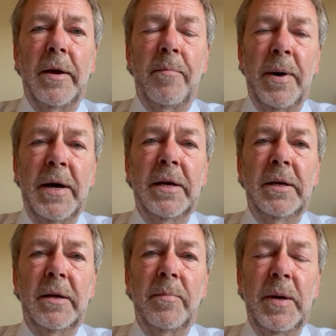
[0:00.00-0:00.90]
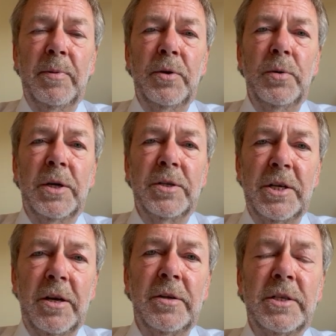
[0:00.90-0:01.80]
by people who can
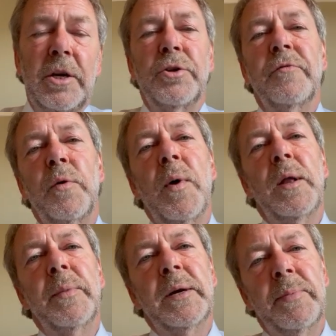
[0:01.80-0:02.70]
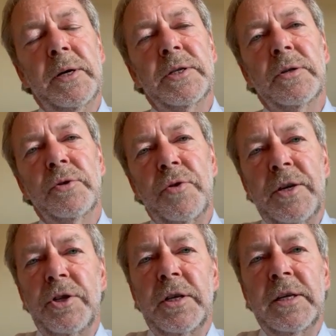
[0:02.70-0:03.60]
turn such overwhelming personal
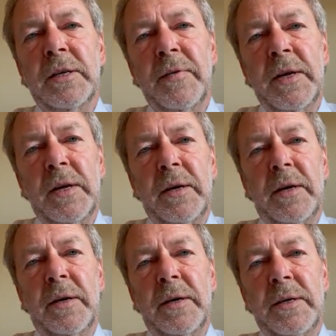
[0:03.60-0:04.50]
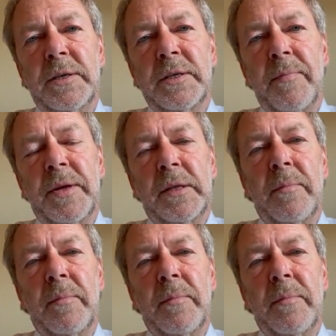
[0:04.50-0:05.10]
tragedy into something